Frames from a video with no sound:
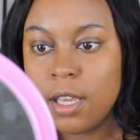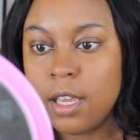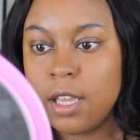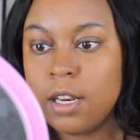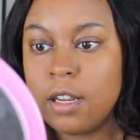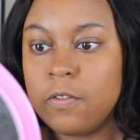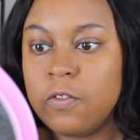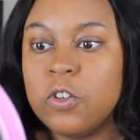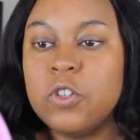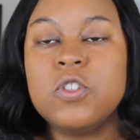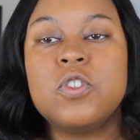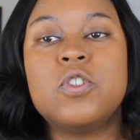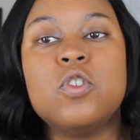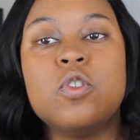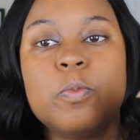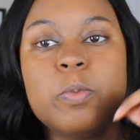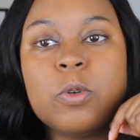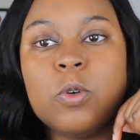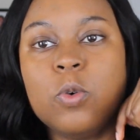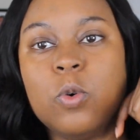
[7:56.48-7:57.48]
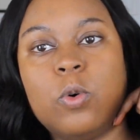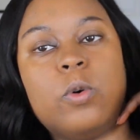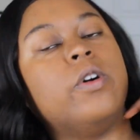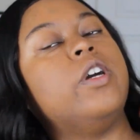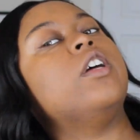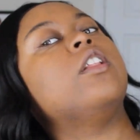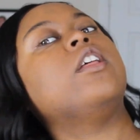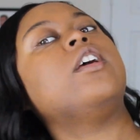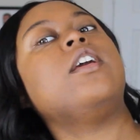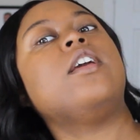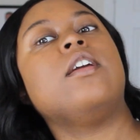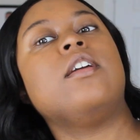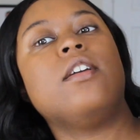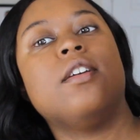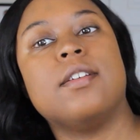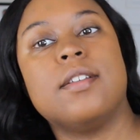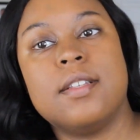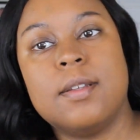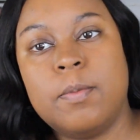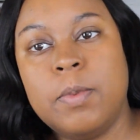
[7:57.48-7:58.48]
And if you're super
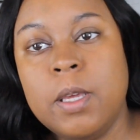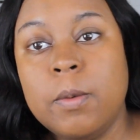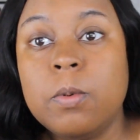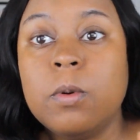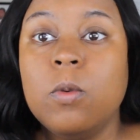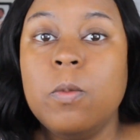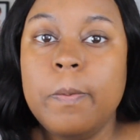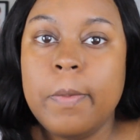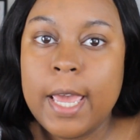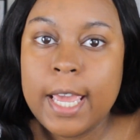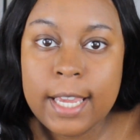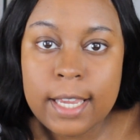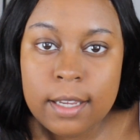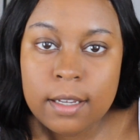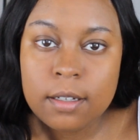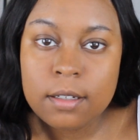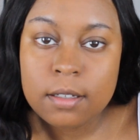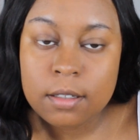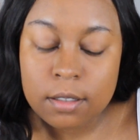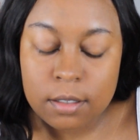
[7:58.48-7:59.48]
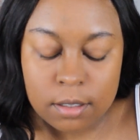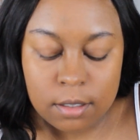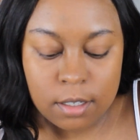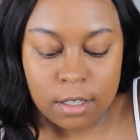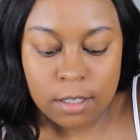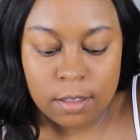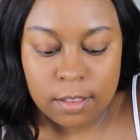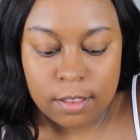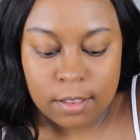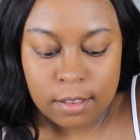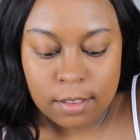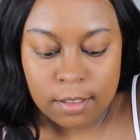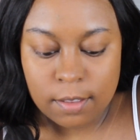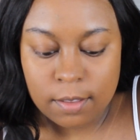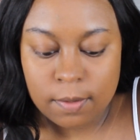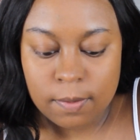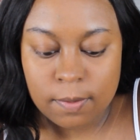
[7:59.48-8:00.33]
oily, people bake, and